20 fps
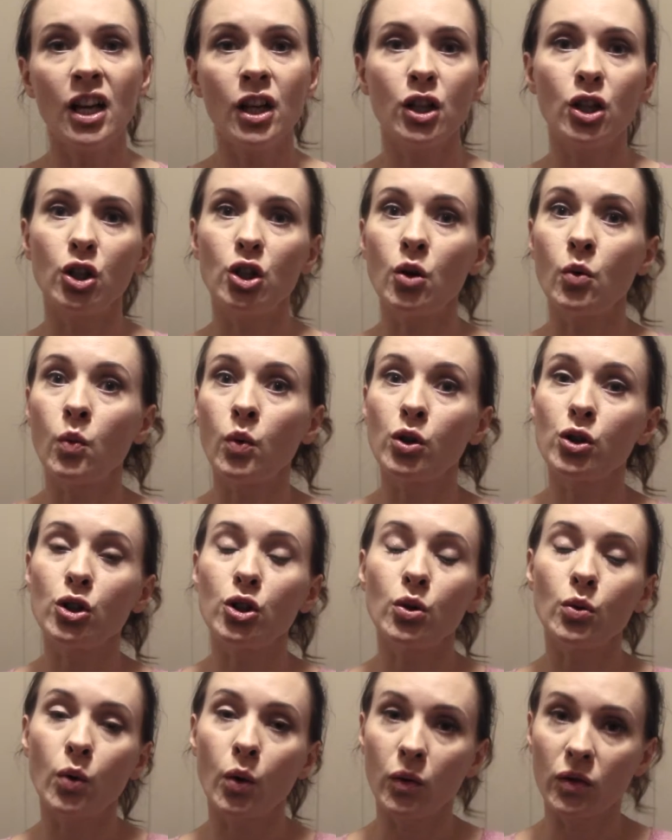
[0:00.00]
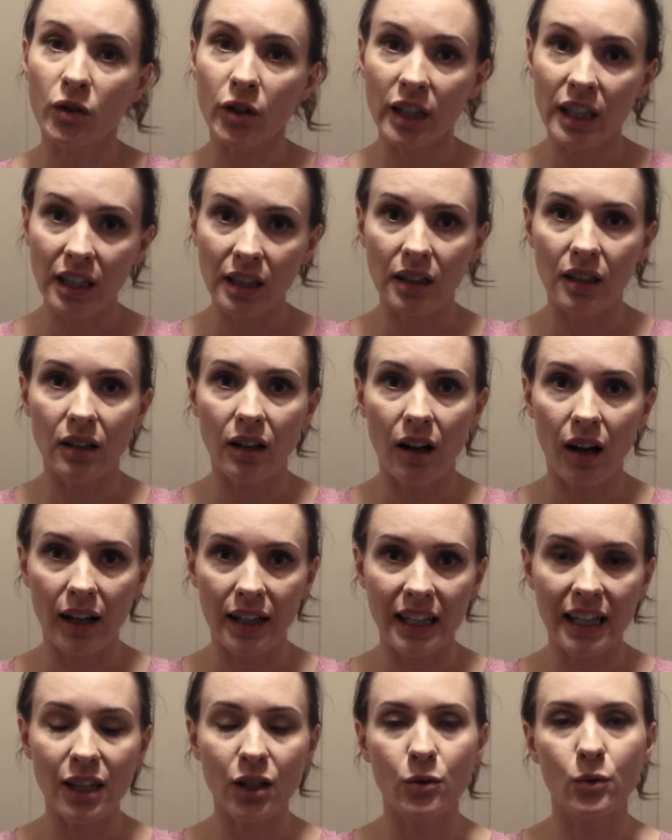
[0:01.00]
You don't want to overheat the
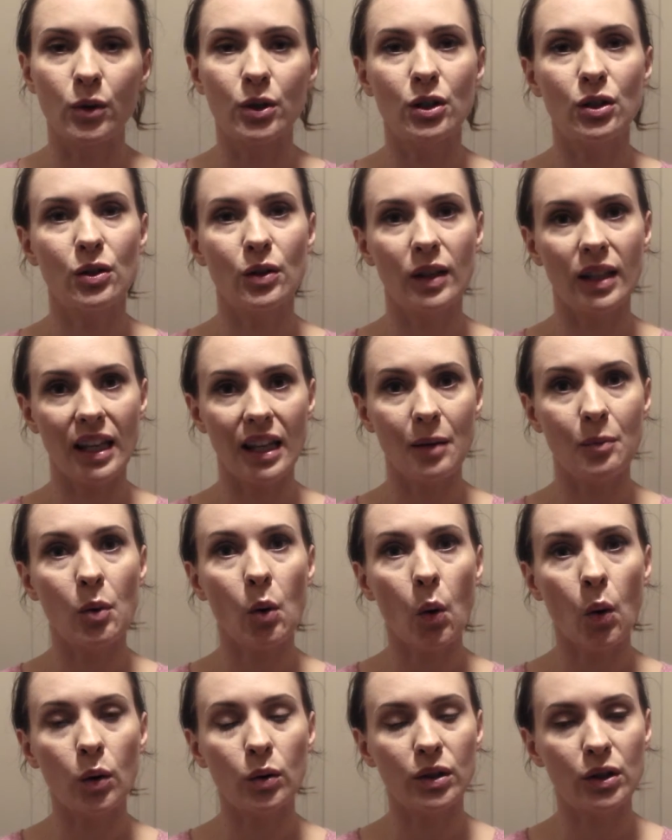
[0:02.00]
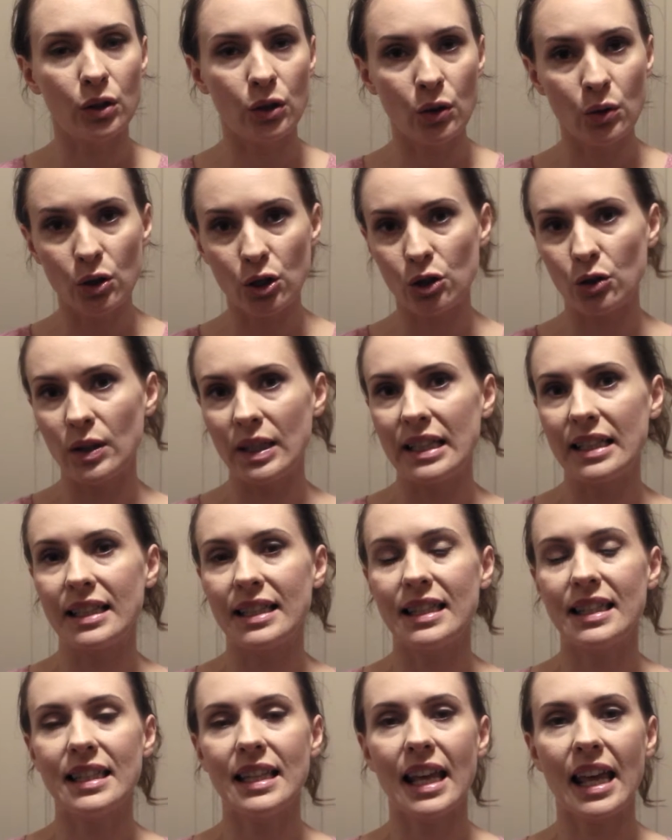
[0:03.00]
honey, you want to keep all the
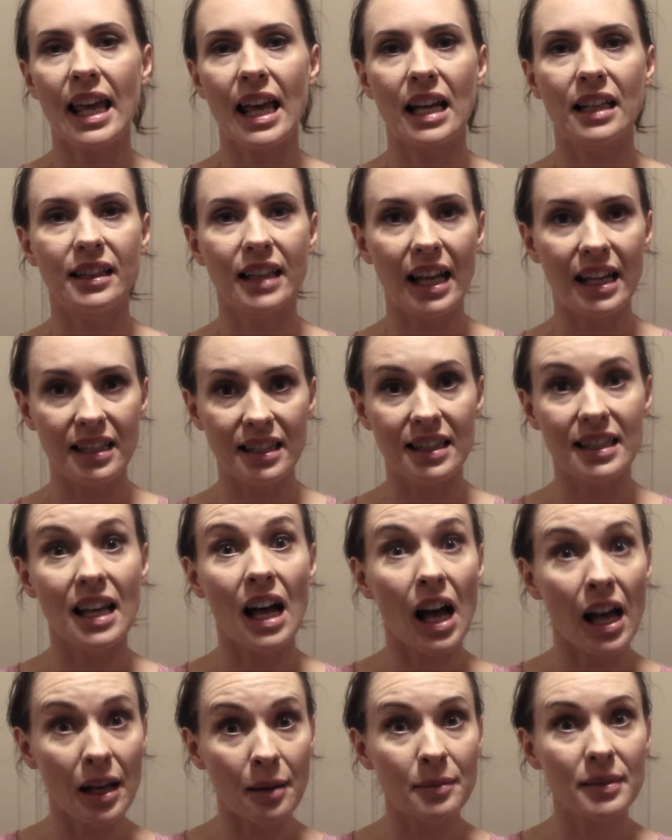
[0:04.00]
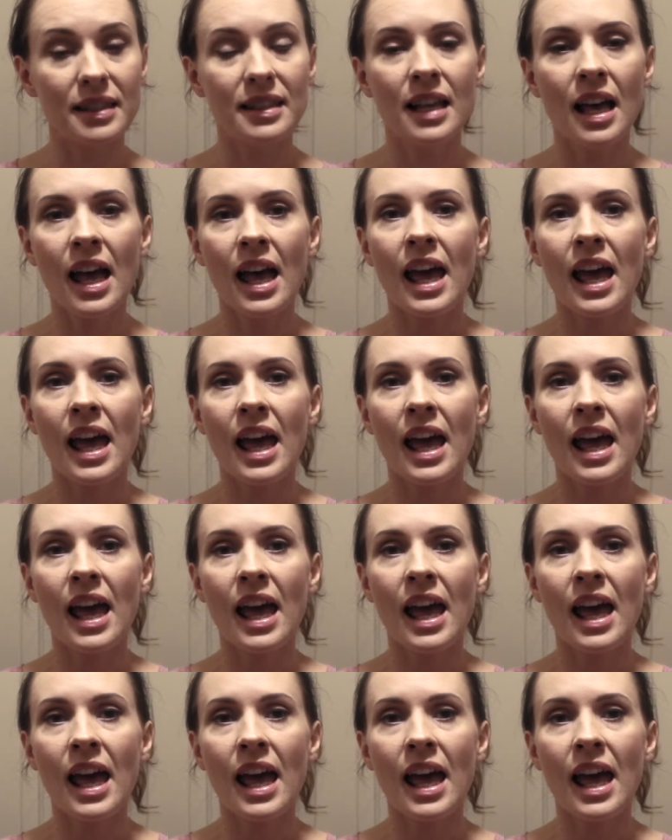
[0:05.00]
nutrients and enzymes.